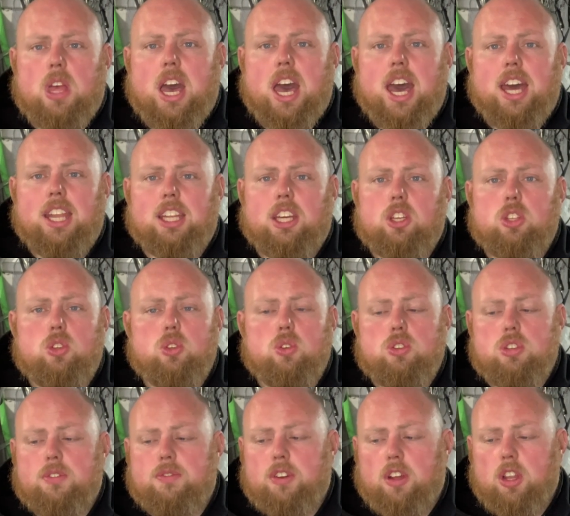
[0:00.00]
I could
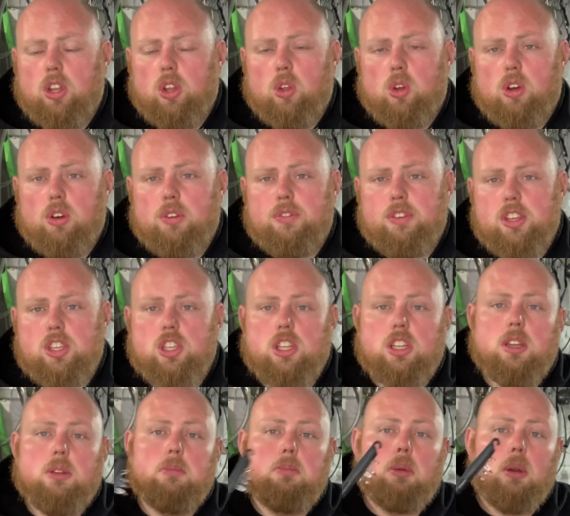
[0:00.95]
use it for lure
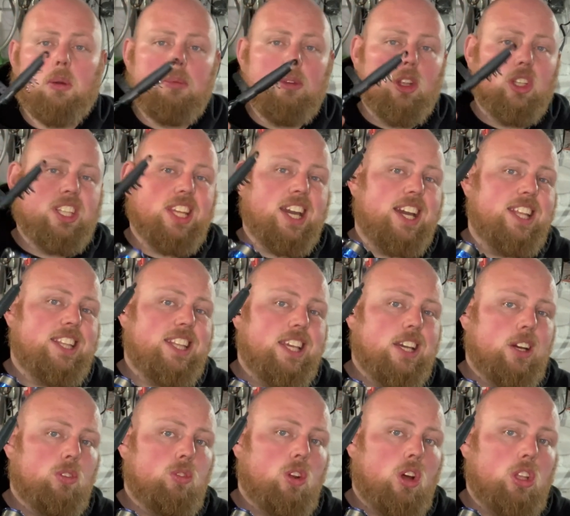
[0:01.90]
fishing. Probably not the
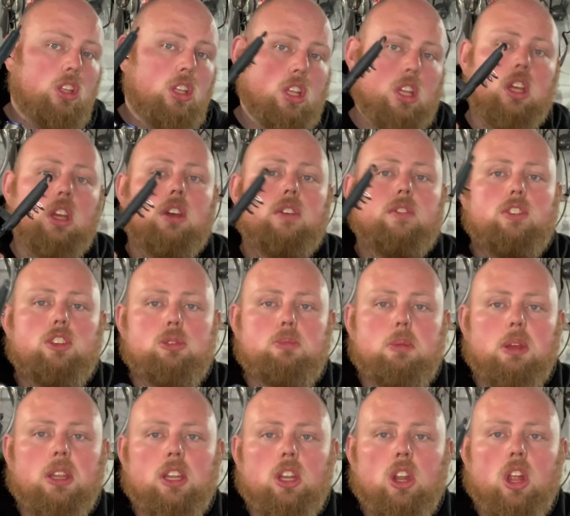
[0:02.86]
ideal rod for
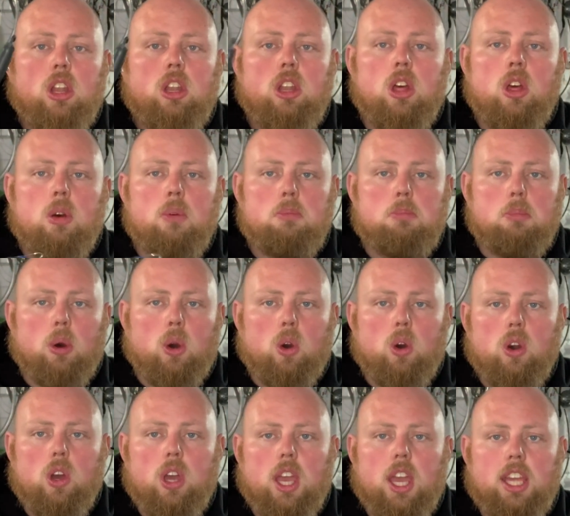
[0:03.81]
spinning on,
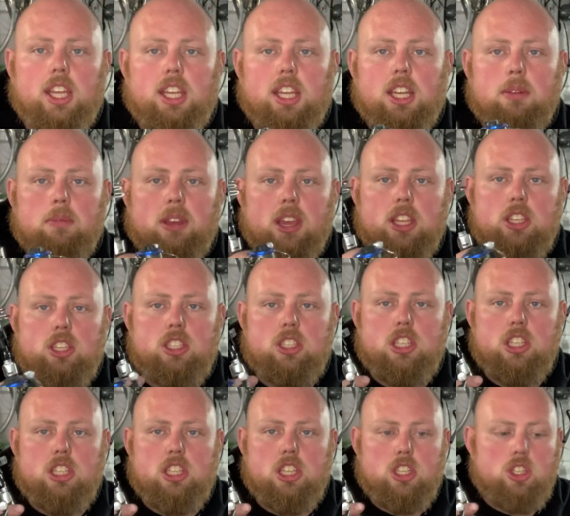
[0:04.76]
but in an
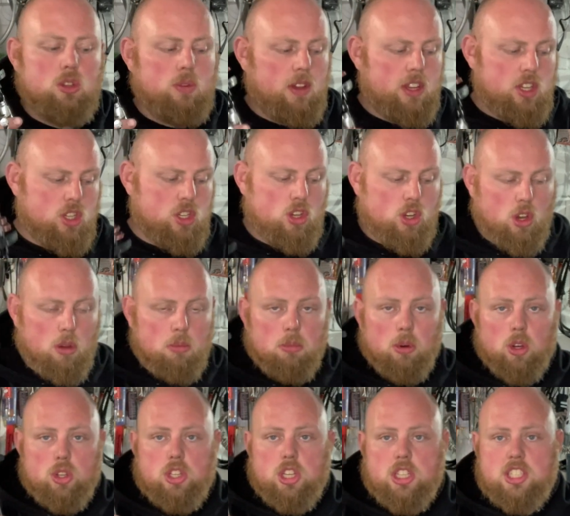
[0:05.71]
emergency situation you got
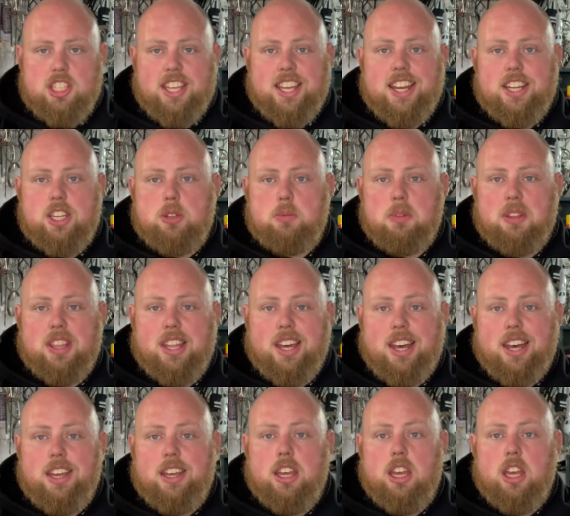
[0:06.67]
more chance of catching with
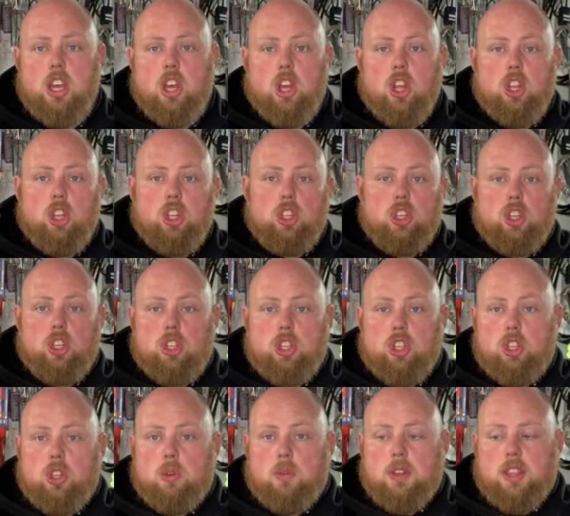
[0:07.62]
that than
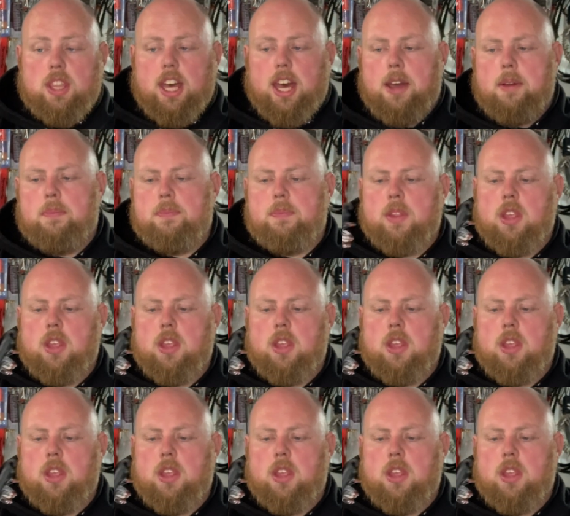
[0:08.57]
you do with that.